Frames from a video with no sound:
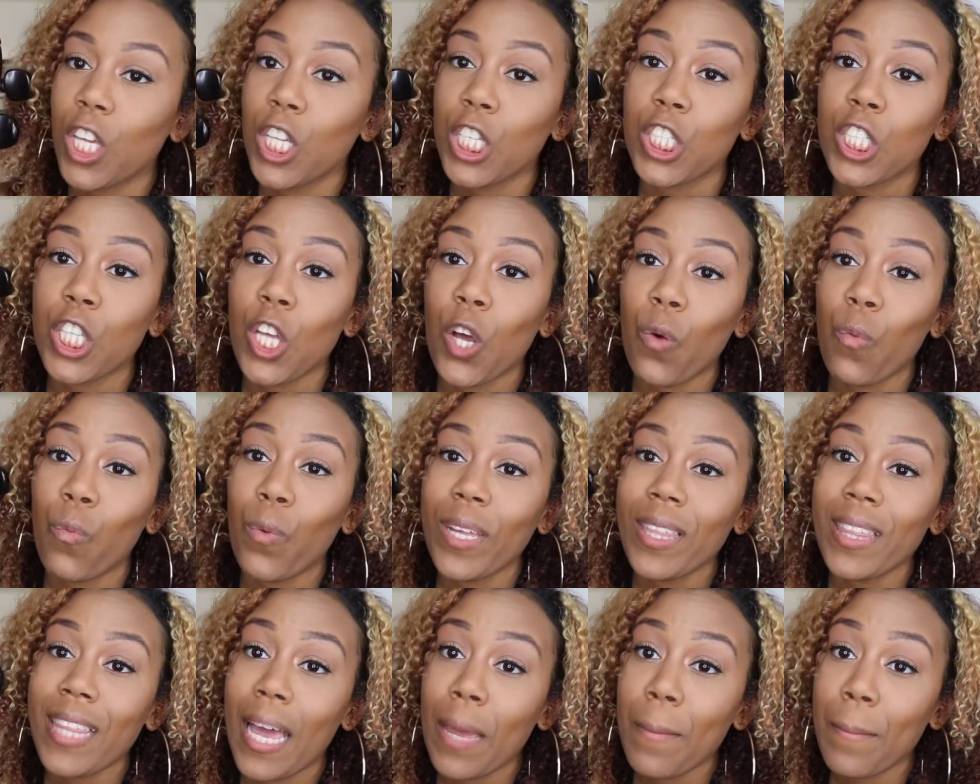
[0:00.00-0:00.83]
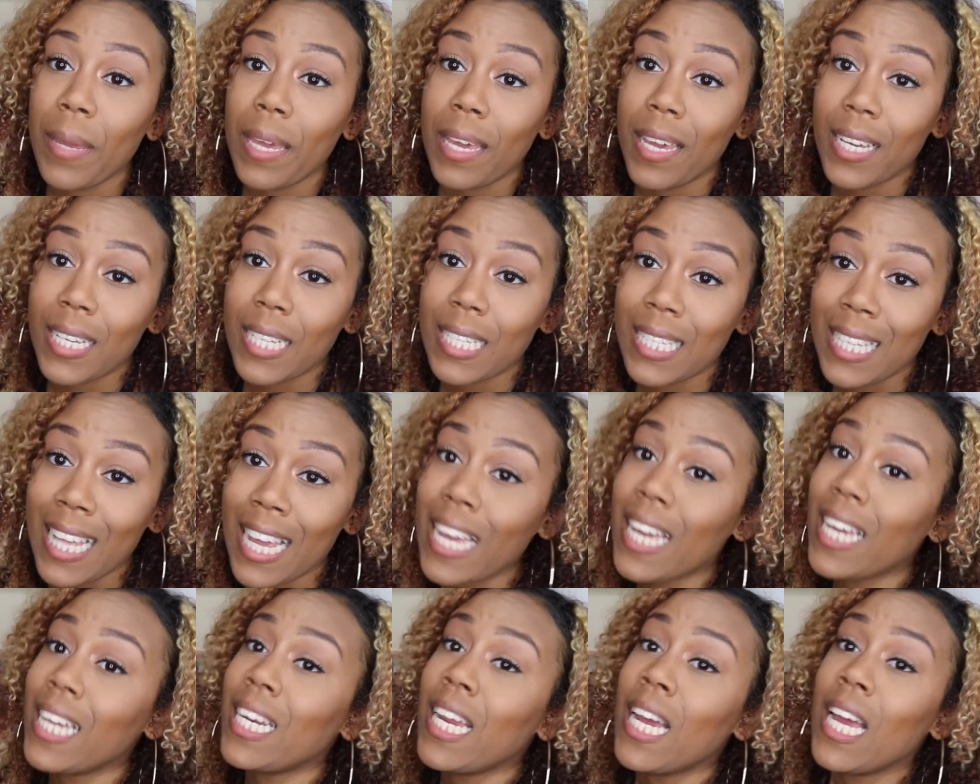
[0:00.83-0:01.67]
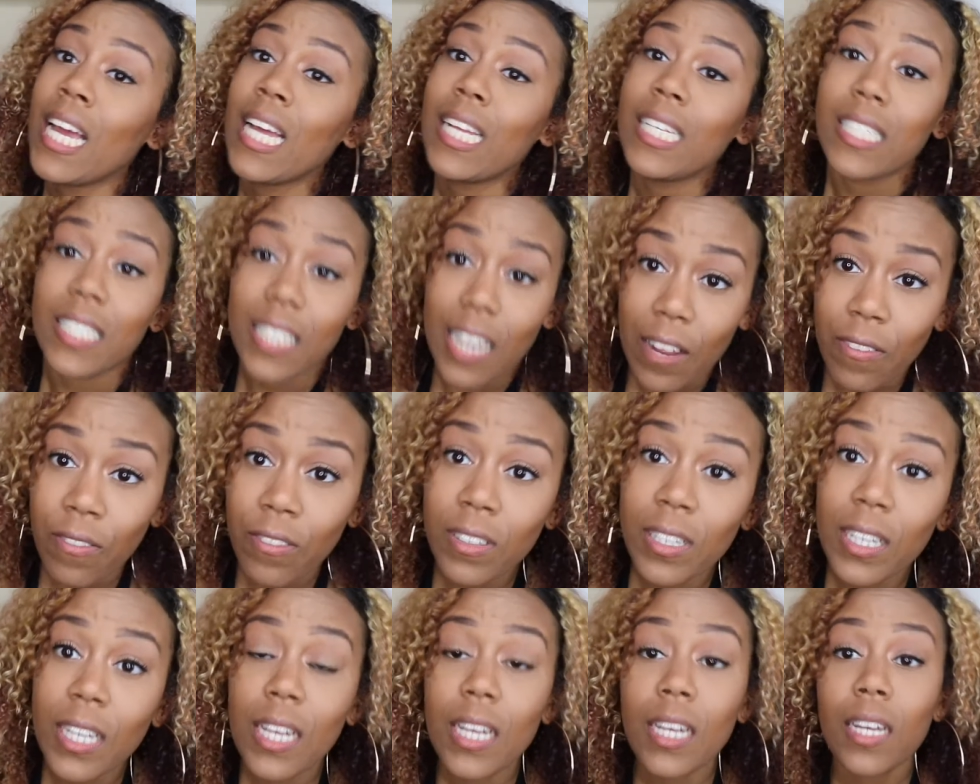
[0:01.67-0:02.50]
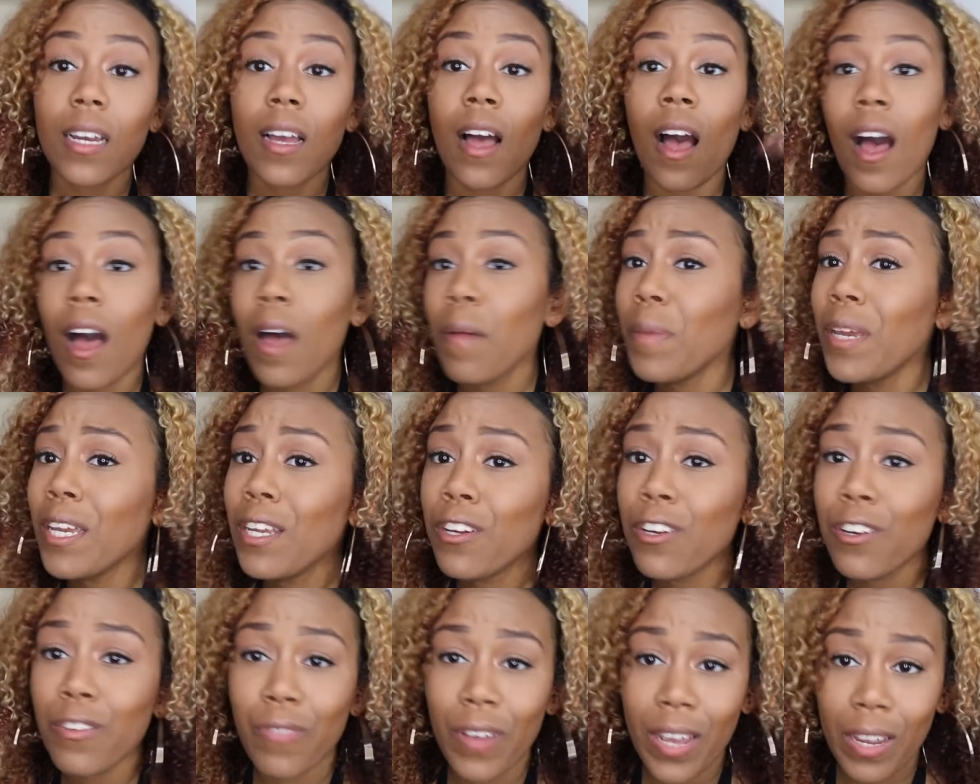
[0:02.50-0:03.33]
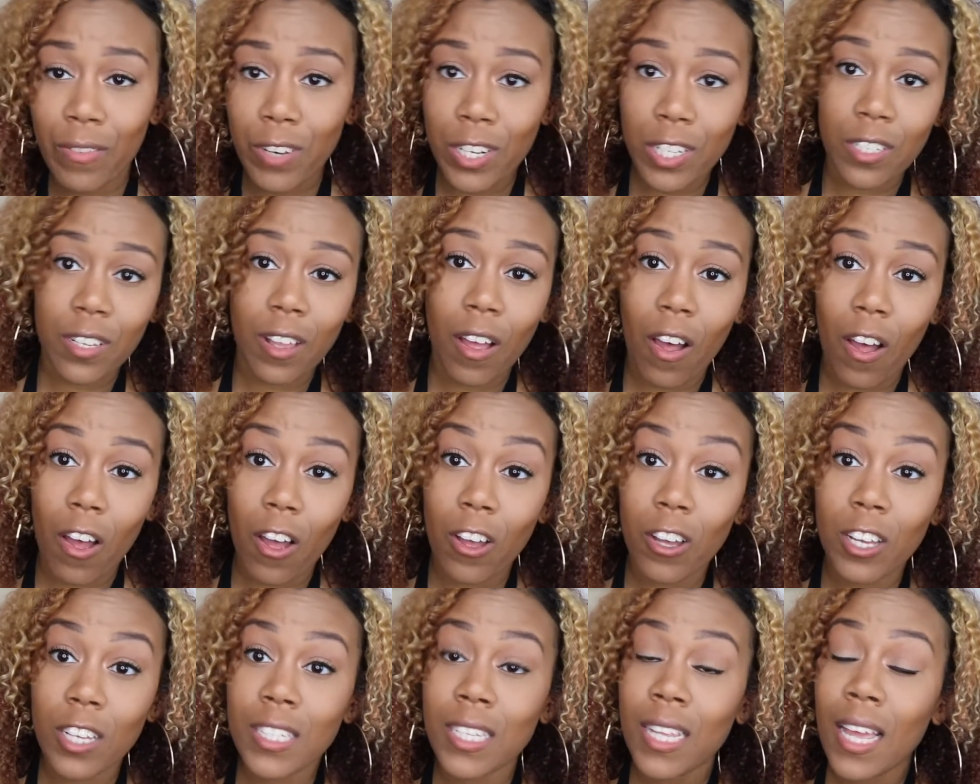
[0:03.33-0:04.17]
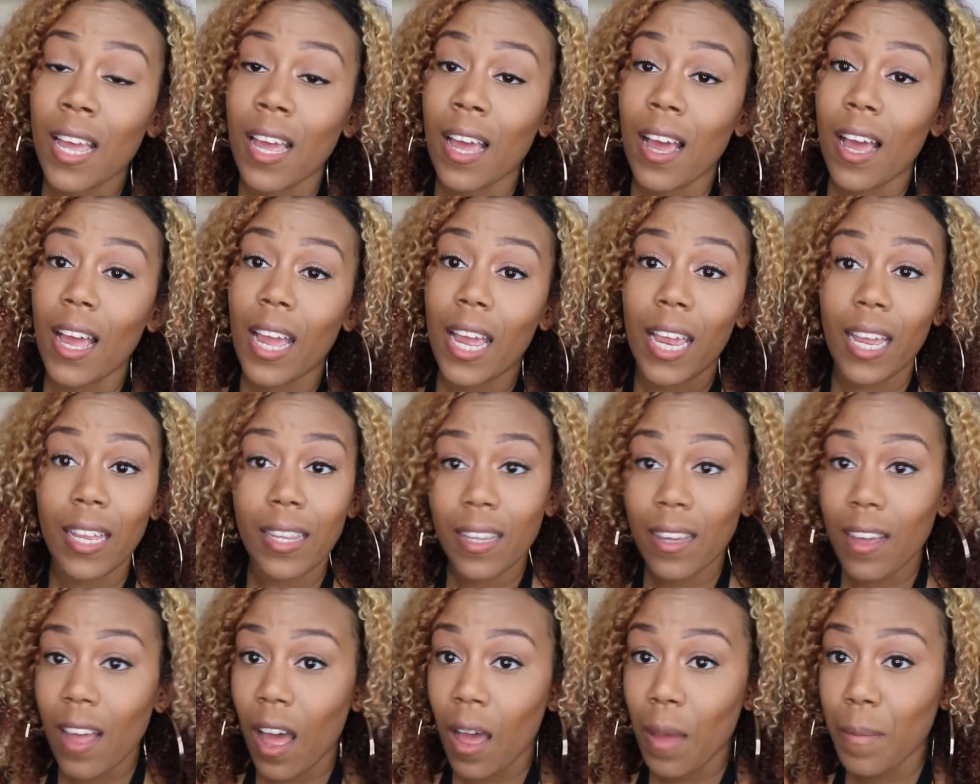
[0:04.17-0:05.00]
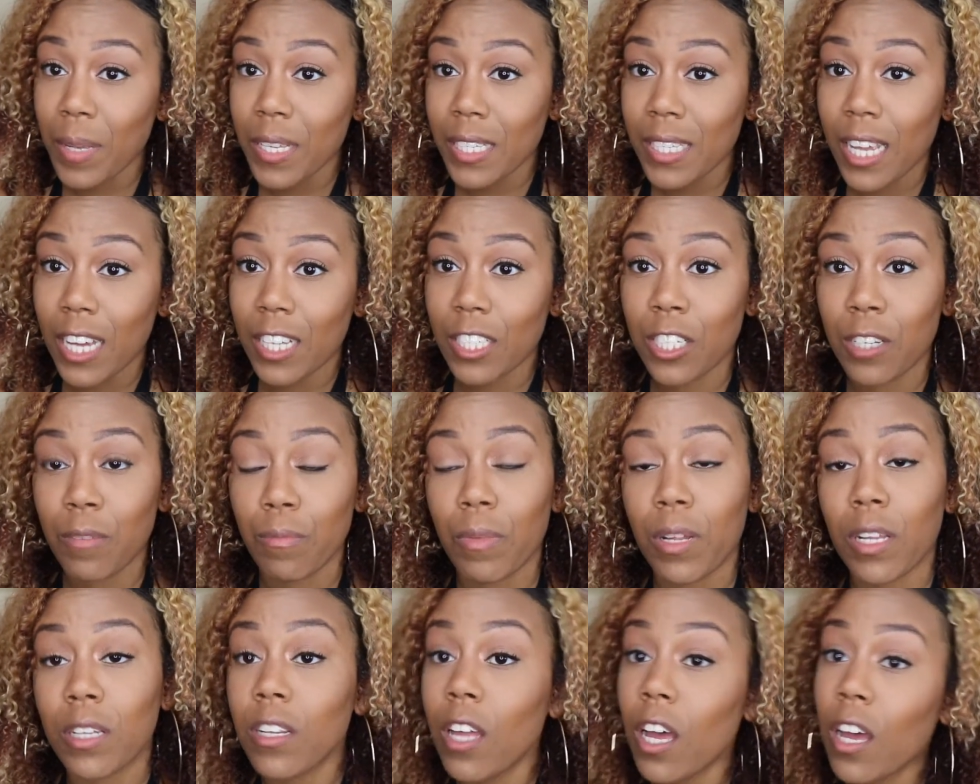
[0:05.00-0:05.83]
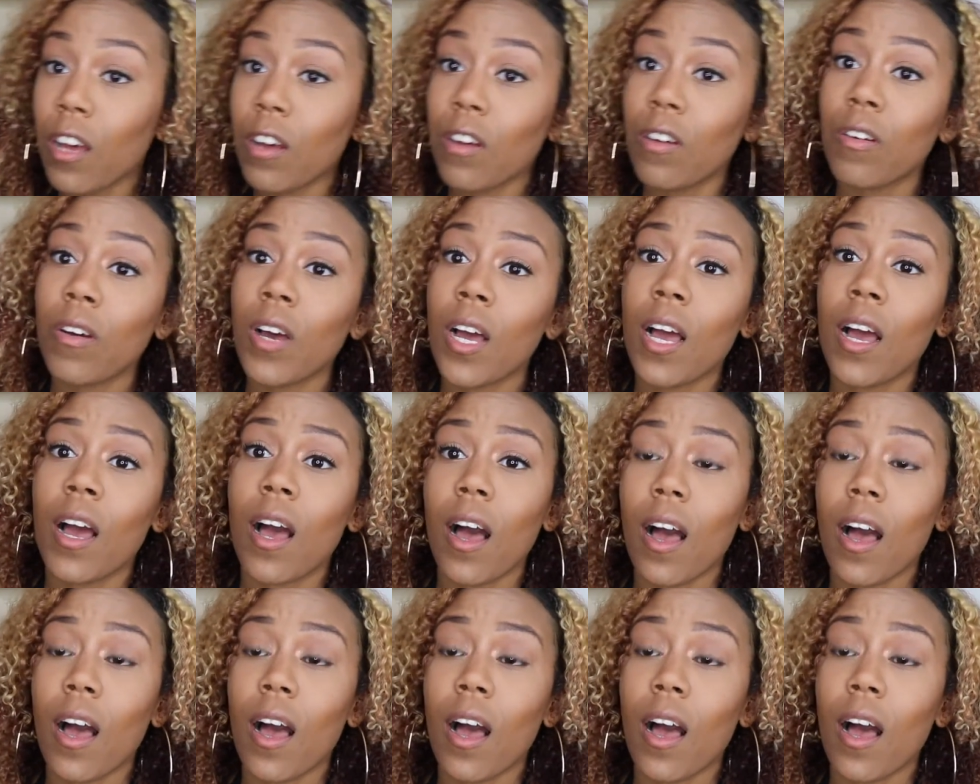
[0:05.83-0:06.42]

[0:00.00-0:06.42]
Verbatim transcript: So with that being said, definitely comment your favorite songs in the comment section below.